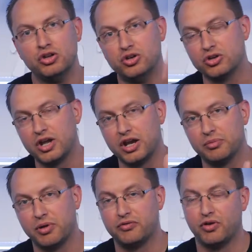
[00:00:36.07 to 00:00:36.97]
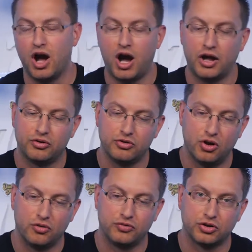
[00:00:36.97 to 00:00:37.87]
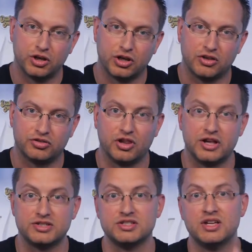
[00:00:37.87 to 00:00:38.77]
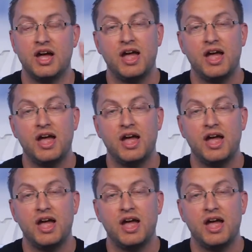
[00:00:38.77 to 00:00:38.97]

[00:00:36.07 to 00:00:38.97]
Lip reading: You're getting a benefit. I don't know if you're going to get the license.